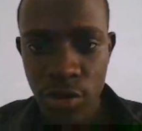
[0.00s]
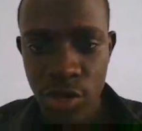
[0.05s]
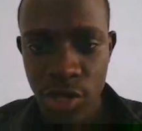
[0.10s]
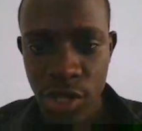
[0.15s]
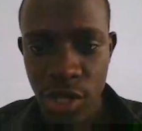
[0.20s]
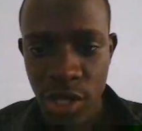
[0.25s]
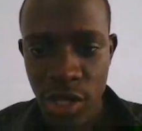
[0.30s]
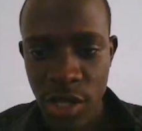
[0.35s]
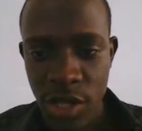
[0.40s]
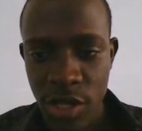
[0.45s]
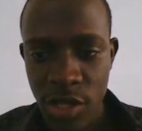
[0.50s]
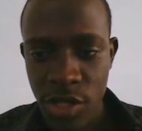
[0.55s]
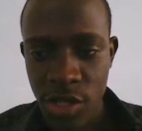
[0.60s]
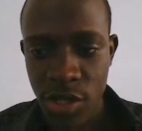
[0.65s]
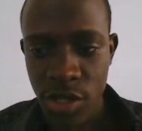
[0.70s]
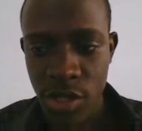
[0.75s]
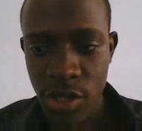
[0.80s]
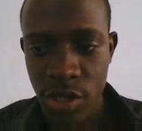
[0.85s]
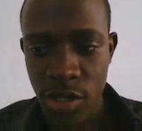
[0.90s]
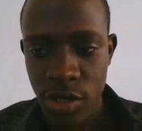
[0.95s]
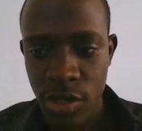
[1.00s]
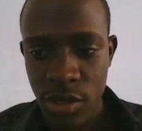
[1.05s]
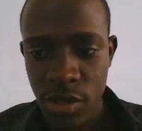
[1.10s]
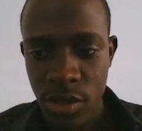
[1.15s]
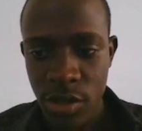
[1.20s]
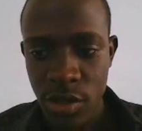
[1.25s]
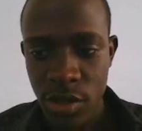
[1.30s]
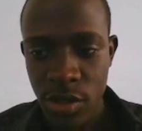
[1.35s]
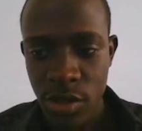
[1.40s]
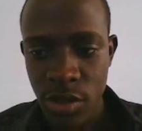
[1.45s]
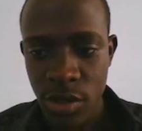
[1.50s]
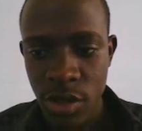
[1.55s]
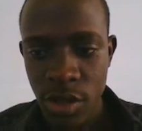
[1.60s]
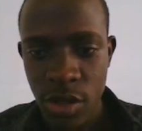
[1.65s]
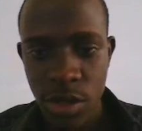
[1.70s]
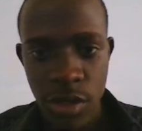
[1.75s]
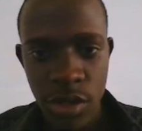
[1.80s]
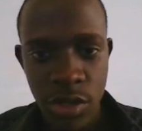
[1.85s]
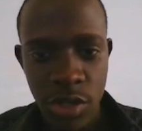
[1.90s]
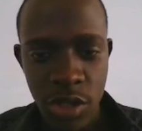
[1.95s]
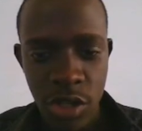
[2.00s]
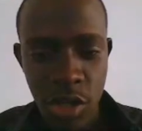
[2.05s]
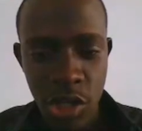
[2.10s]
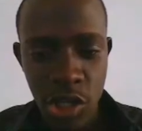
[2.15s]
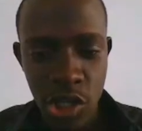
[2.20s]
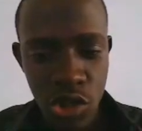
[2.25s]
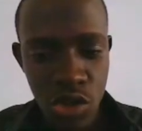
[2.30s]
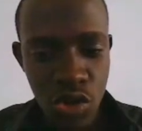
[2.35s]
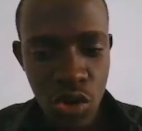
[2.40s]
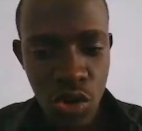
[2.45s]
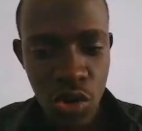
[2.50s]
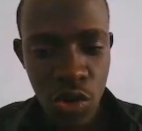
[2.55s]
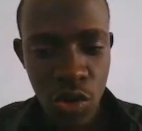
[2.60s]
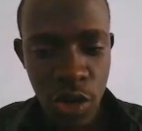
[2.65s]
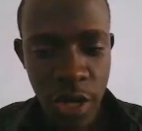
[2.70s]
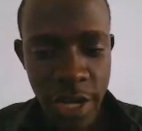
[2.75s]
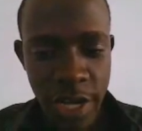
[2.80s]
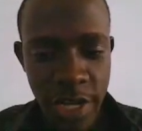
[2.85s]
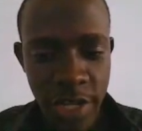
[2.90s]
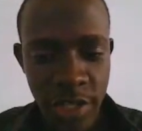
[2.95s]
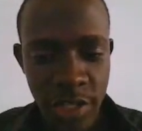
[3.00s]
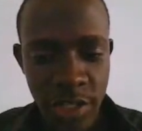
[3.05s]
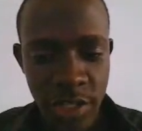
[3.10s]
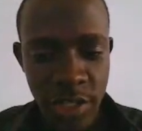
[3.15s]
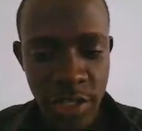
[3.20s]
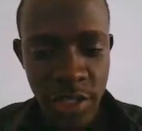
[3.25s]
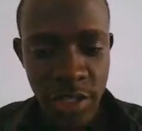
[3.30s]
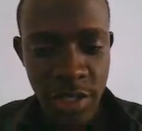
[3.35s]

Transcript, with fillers: to see this you need to go and